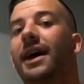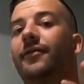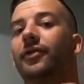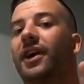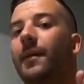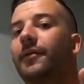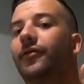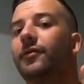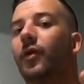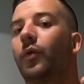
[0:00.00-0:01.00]
If you're coming
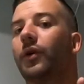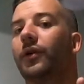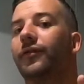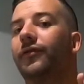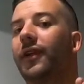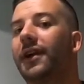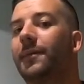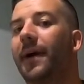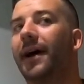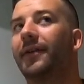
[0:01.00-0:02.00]
from the world of
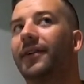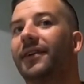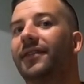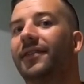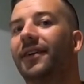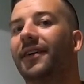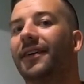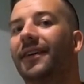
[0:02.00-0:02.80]
flooded batteries,